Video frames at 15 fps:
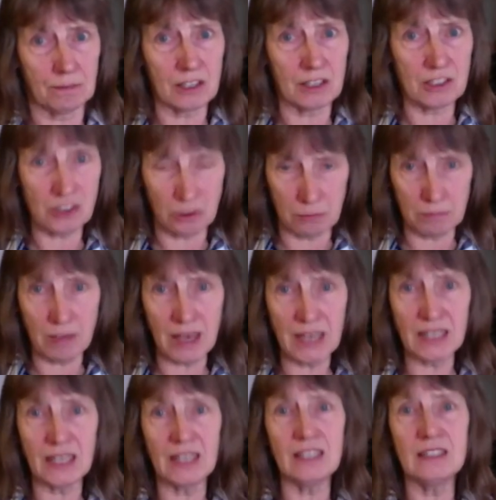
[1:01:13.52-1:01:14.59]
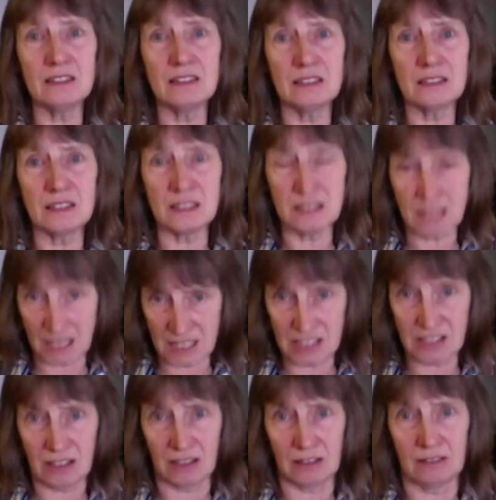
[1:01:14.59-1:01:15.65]
So making the
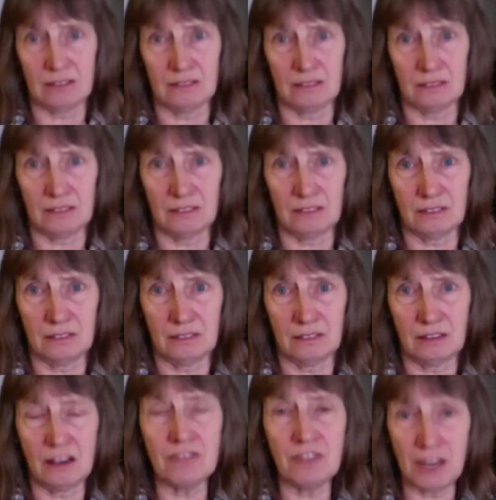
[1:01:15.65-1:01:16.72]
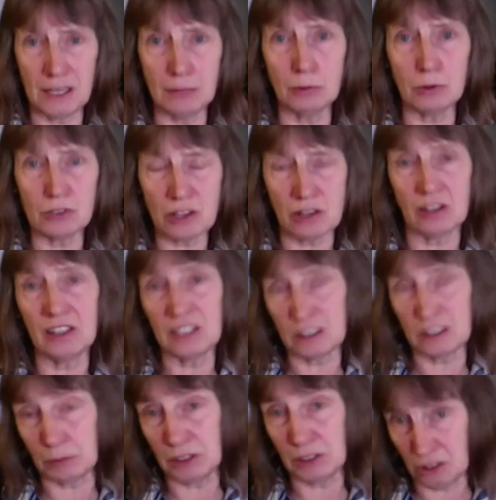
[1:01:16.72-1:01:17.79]
data available so that it
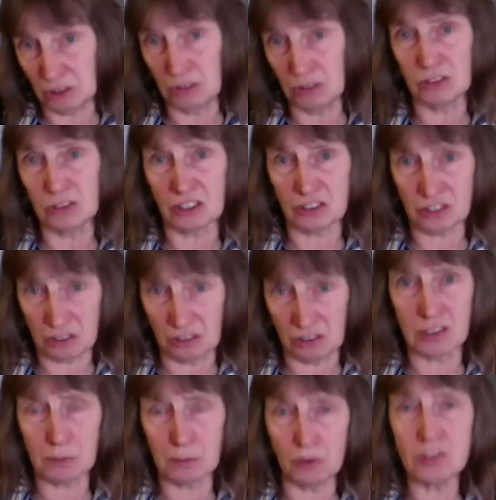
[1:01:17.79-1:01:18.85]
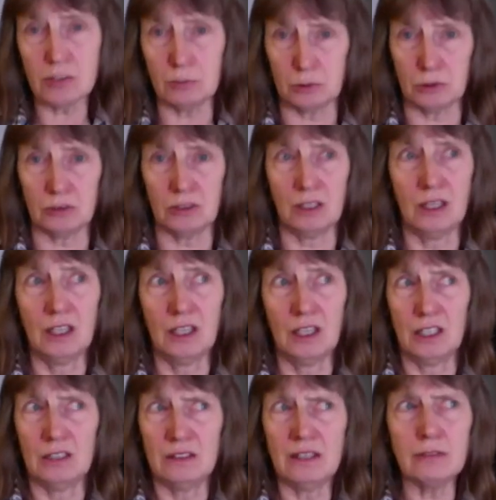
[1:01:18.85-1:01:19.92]
could be used as soon as possible
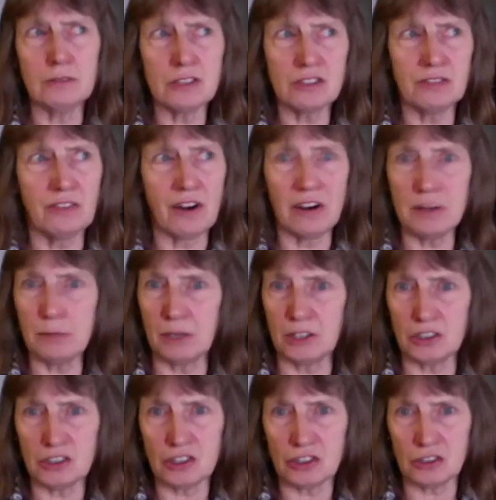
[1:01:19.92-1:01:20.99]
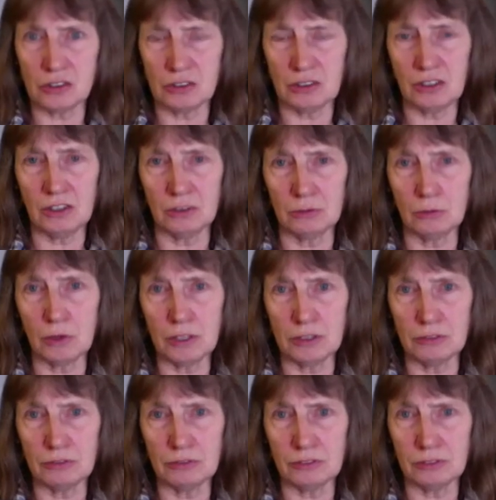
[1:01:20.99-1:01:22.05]
that was very much, you know, one
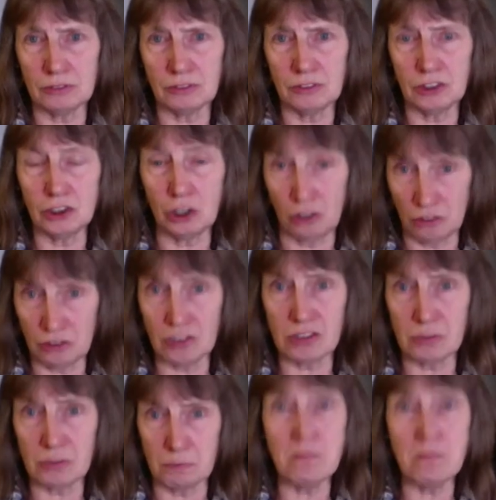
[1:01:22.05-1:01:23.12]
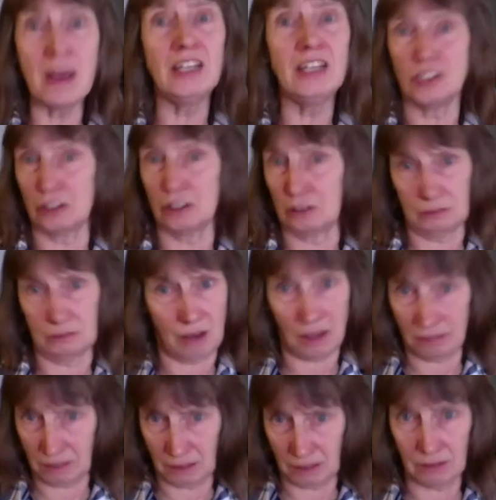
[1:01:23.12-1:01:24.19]
of John's major, I
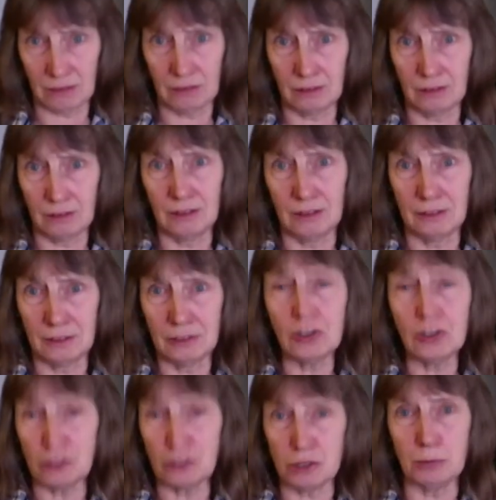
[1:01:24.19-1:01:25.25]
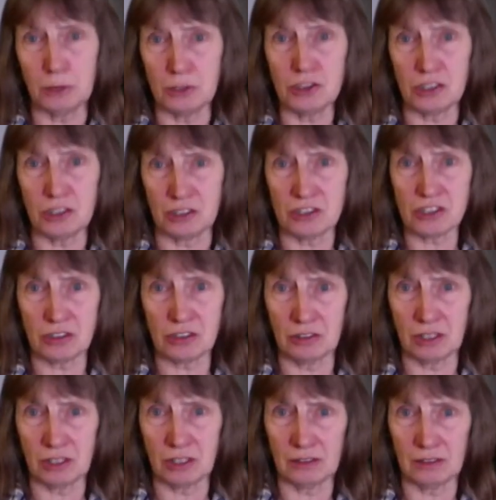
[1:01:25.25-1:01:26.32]
think, contributions to
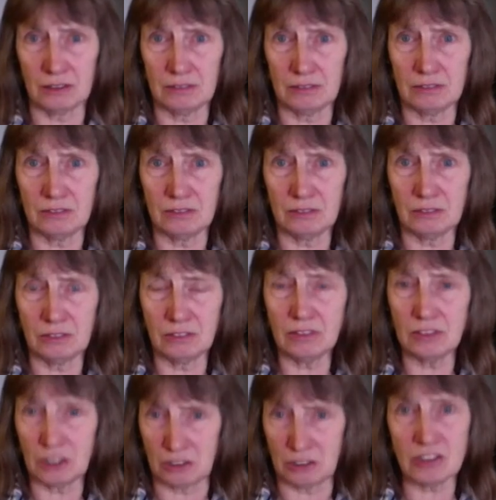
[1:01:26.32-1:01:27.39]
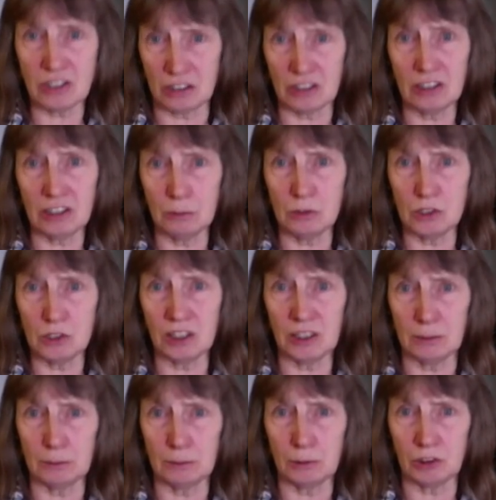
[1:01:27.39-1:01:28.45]
the to, to the Human
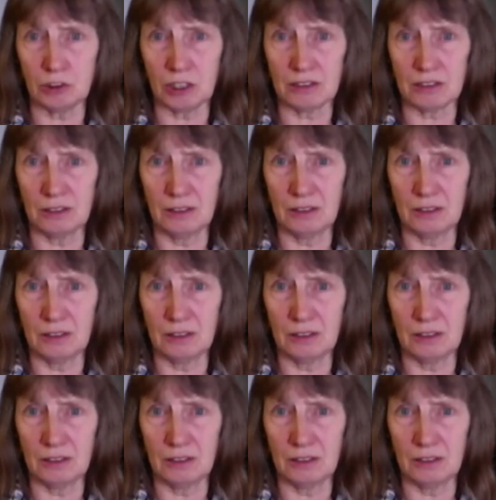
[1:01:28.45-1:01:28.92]
Genome Project.